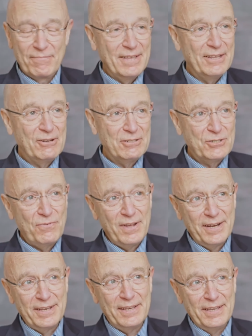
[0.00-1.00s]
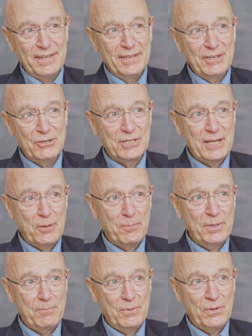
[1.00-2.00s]
You know, it's funny, you tell
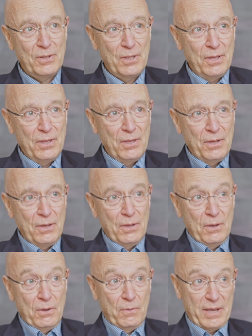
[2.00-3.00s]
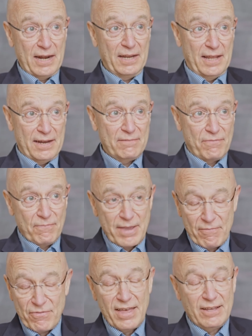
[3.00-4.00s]
people, we got a lot of, we have
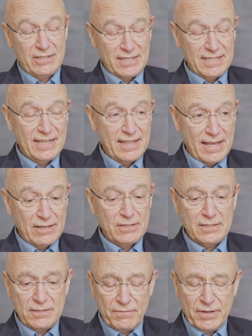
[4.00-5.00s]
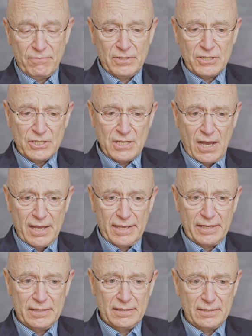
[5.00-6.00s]
thousands and thousands of infants dying
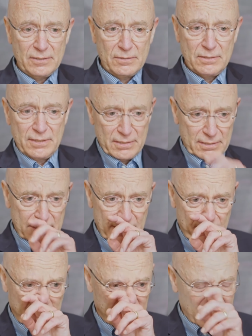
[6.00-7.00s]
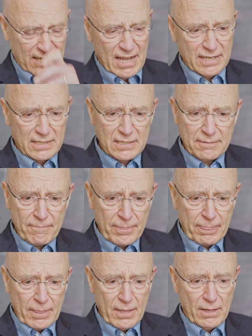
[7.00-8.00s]
in, these, in some of these sites.
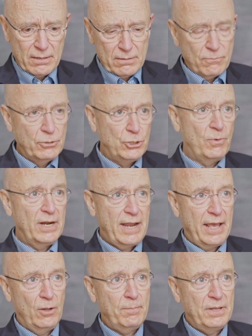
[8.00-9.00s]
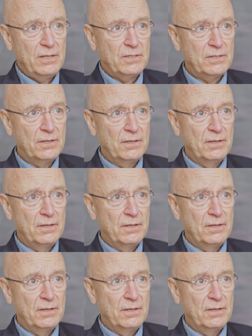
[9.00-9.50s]
Uh, would you want to help us?